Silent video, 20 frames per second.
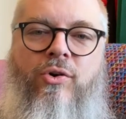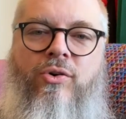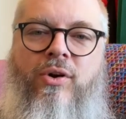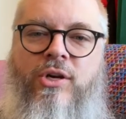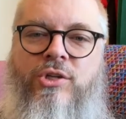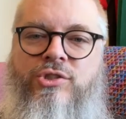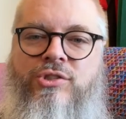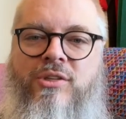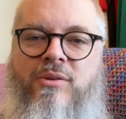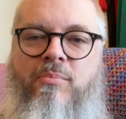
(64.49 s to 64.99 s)

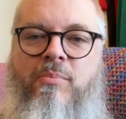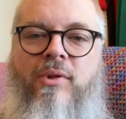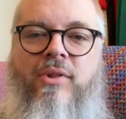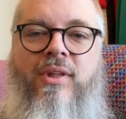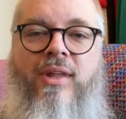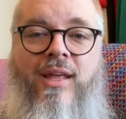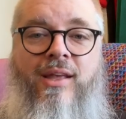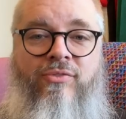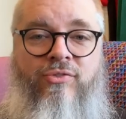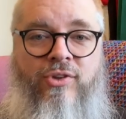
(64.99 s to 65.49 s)
Christian
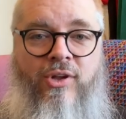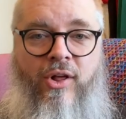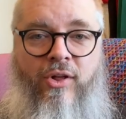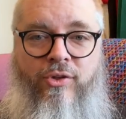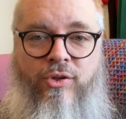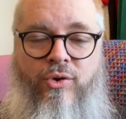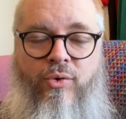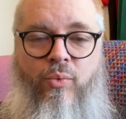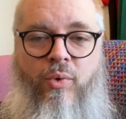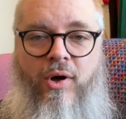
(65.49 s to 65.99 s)
beliefs
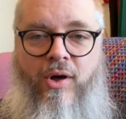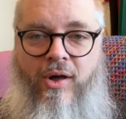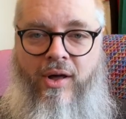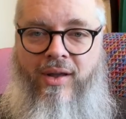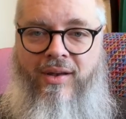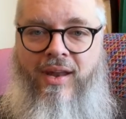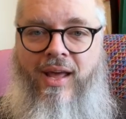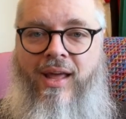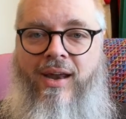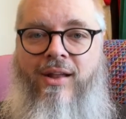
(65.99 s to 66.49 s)
all you
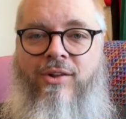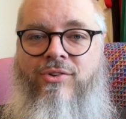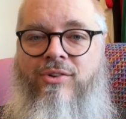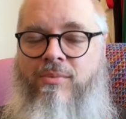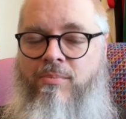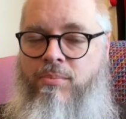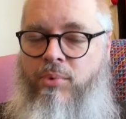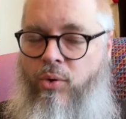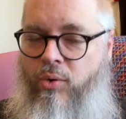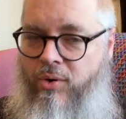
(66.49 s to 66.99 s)
want, and it's
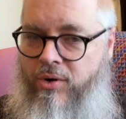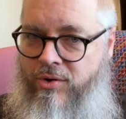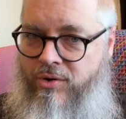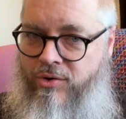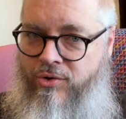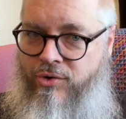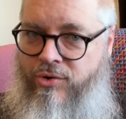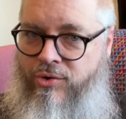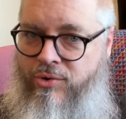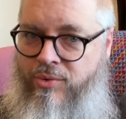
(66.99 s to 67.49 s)

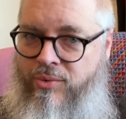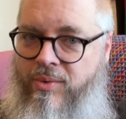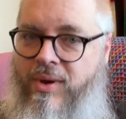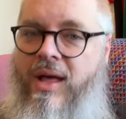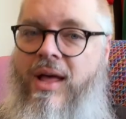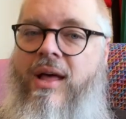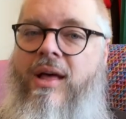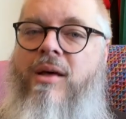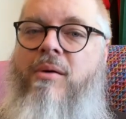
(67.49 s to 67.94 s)
important to,